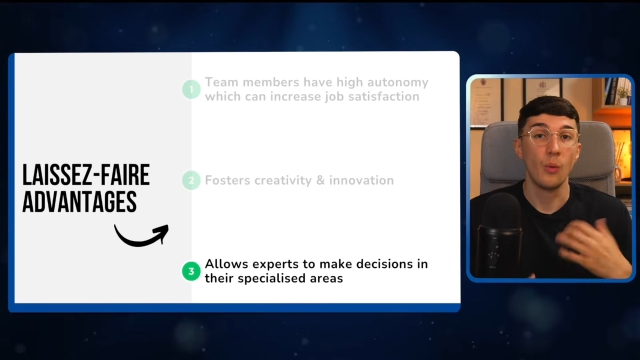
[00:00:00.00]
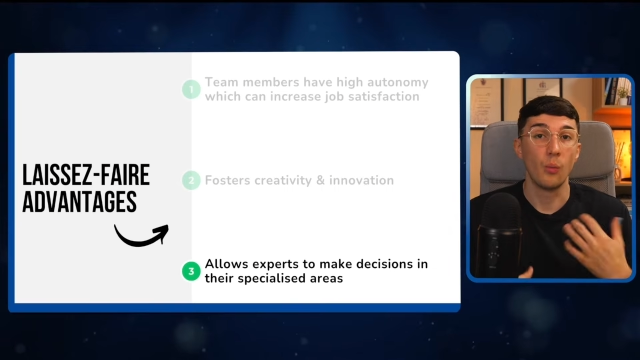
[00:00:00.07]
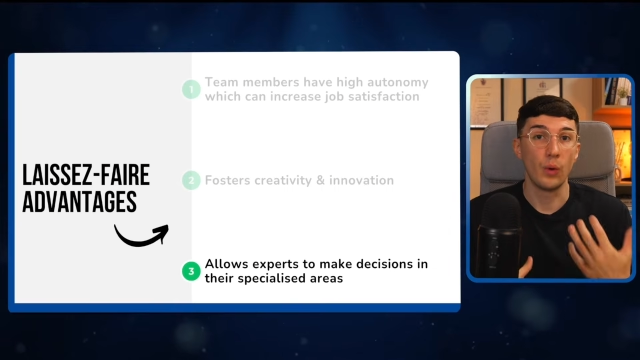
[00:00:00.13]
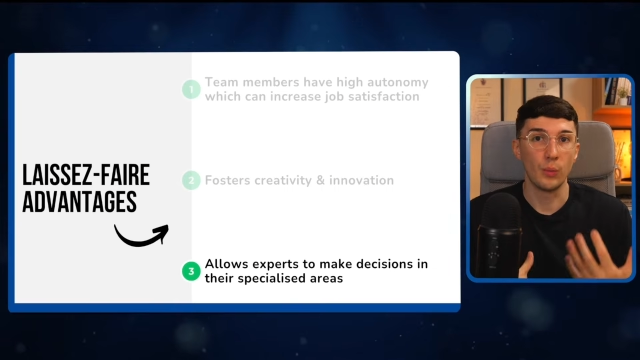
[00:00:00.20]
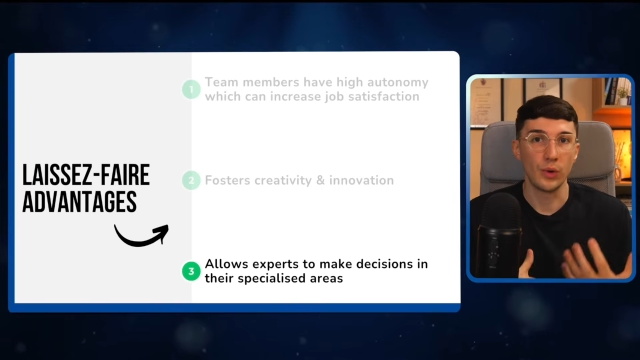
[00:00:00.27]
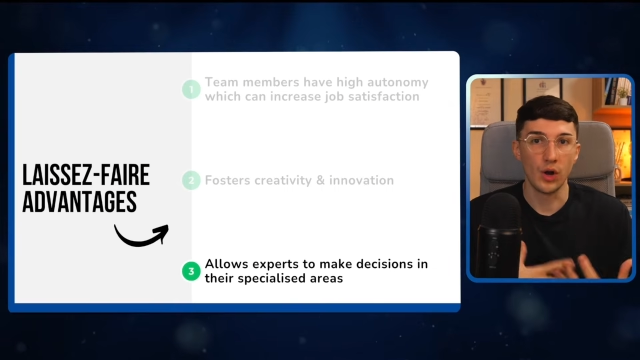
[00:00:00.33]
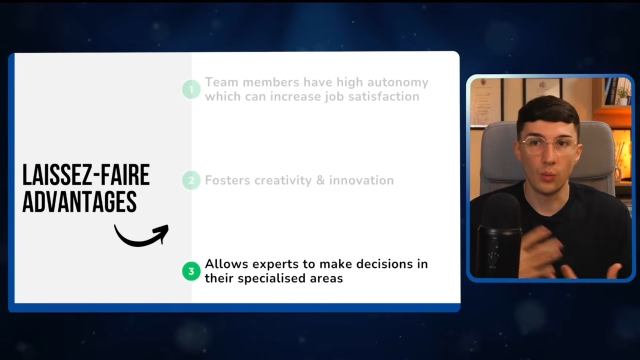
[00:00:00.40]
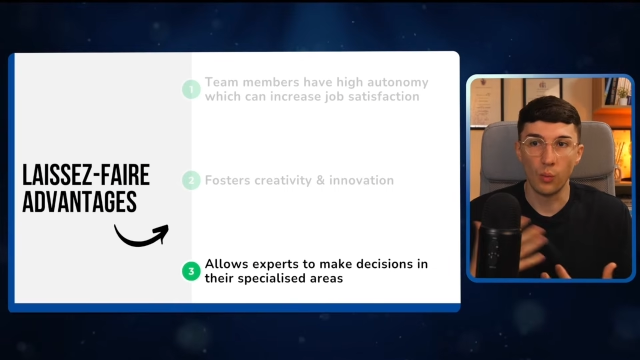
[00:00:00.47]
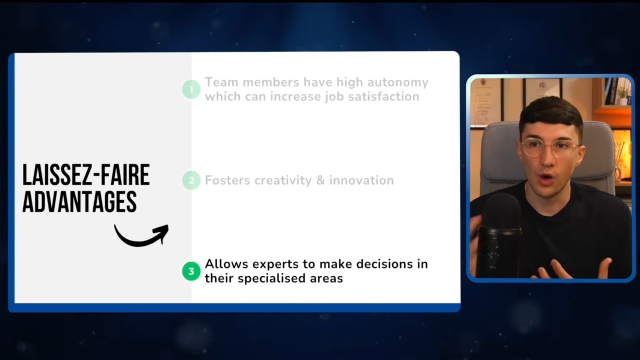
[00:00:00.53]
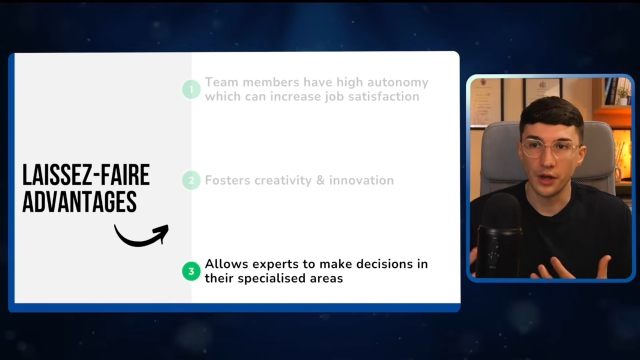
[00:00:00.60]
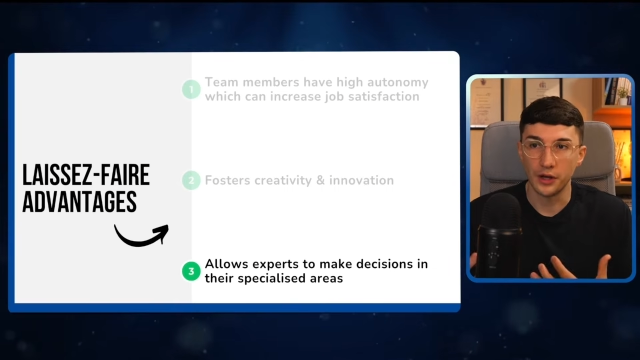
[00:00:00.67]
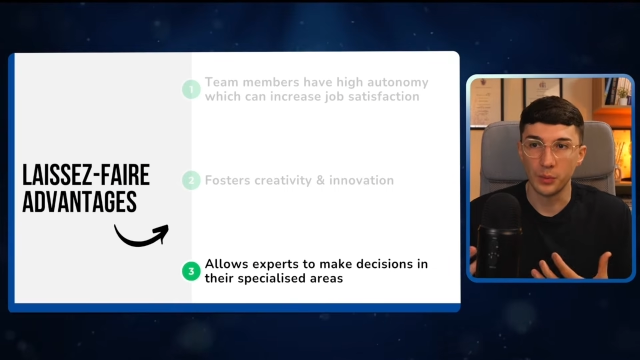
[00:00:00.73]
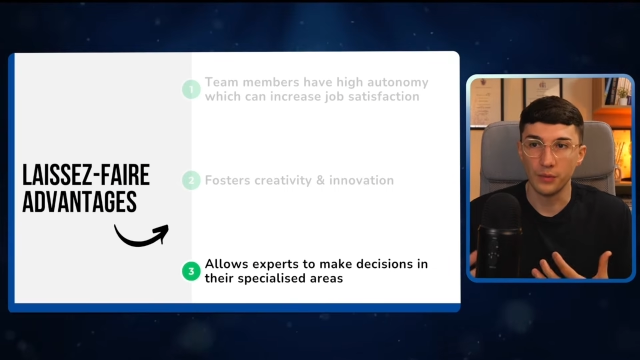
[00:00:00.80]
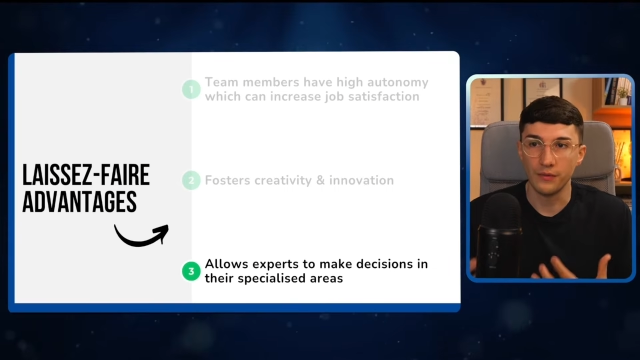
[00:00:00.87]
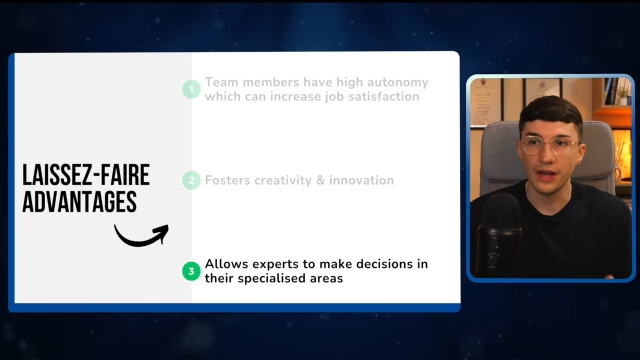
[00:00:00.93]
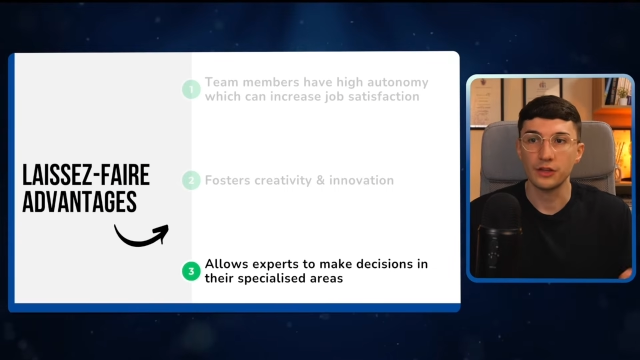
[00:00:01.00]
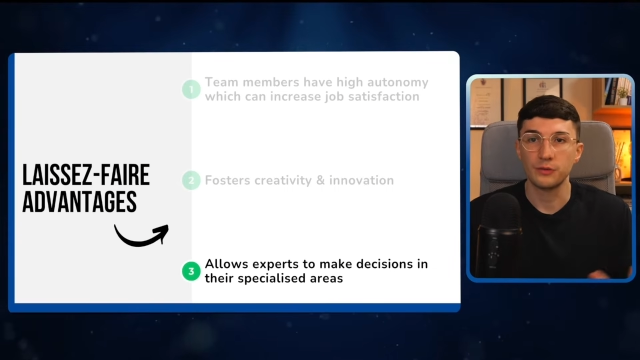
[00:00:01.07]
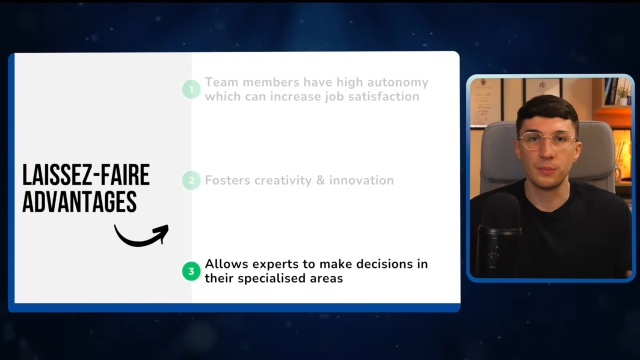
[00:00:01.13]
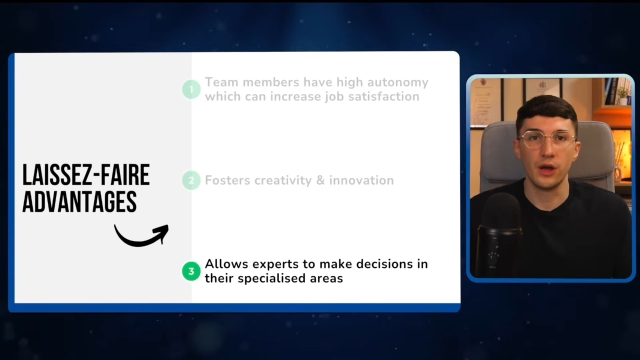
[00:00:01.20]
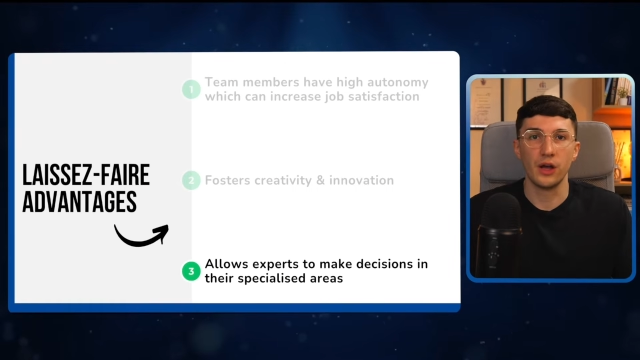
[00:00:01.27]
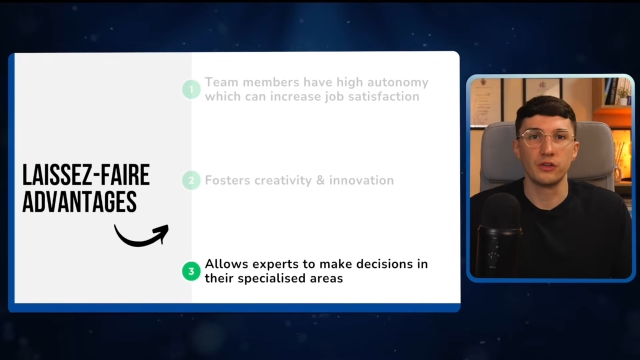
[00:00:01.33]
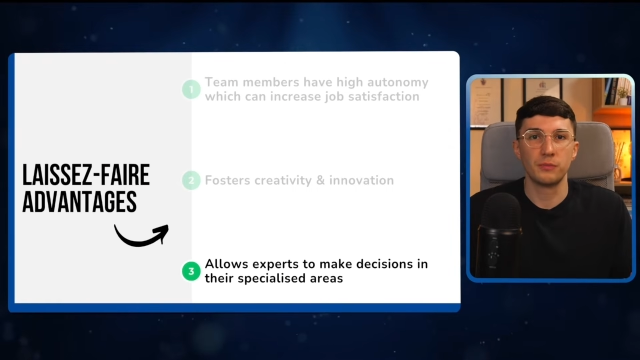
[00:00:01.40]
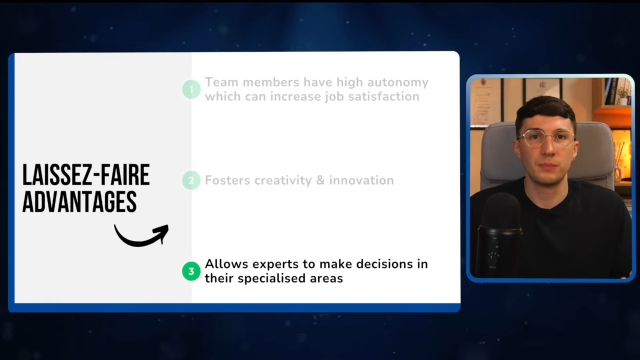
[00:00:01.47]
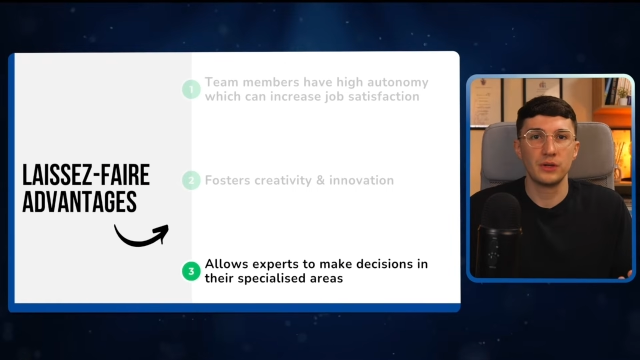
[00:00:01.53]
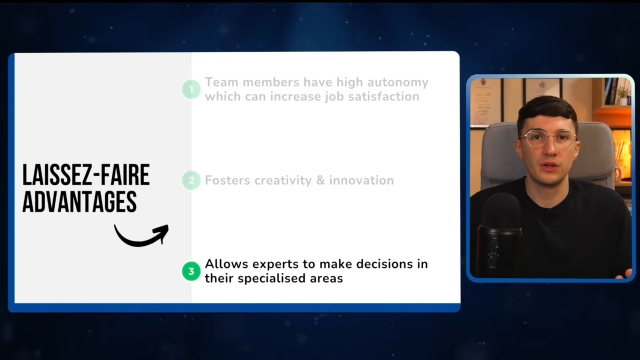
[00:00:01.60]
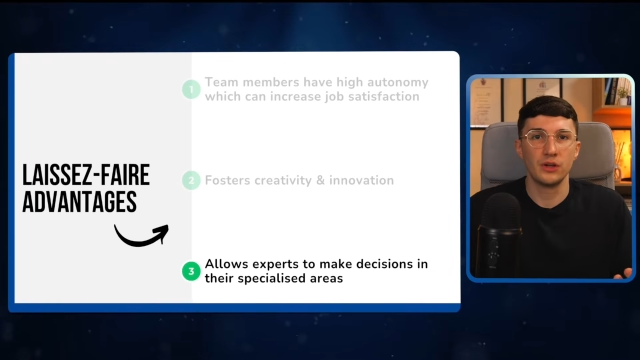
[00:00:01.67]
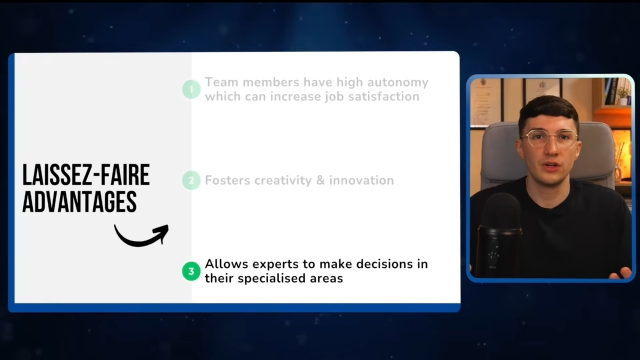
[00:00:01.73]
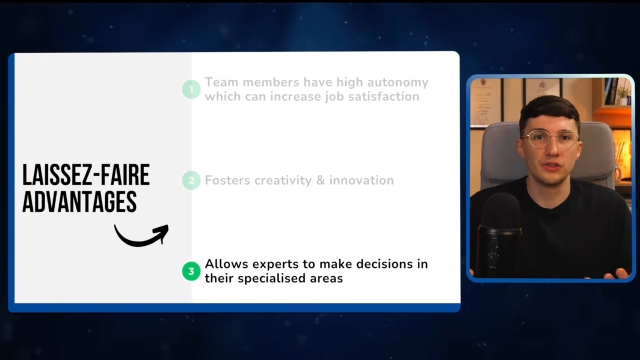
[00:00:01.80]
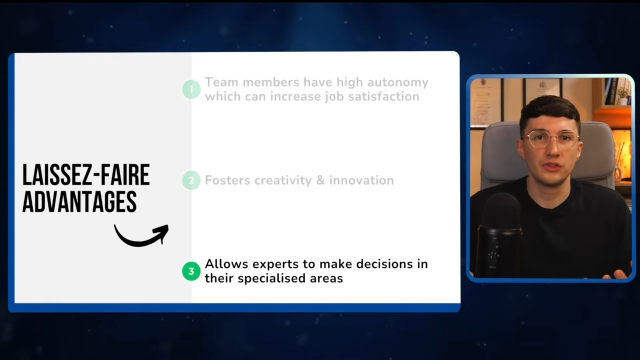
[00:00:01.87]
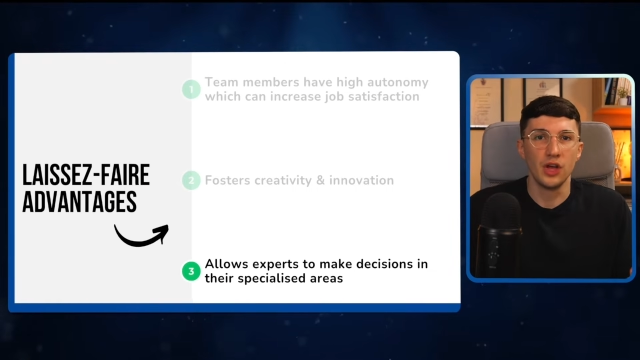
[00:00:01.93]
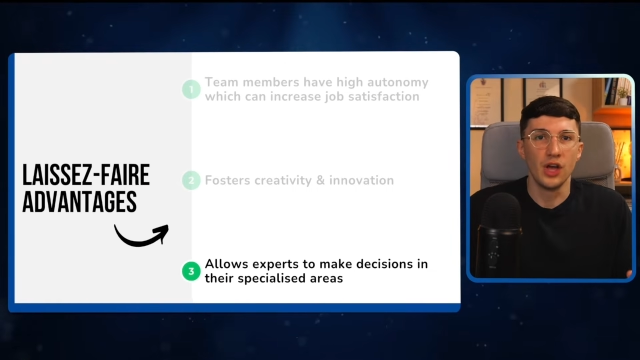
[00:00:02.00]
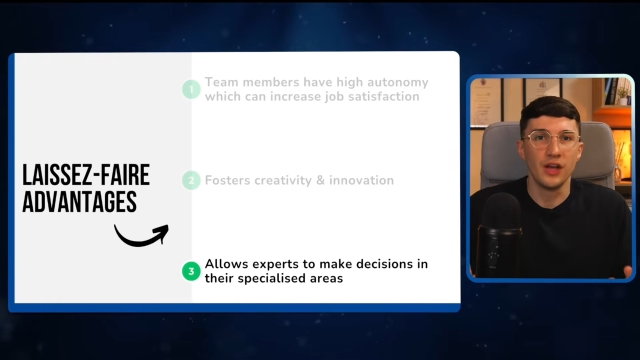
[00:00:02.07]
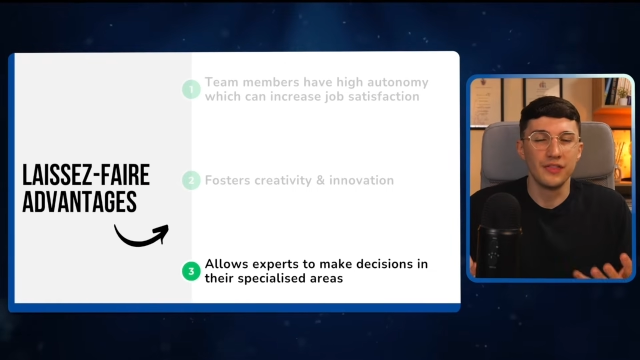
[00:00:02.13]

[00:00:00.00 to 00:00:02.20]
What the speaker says: when we are working with experts because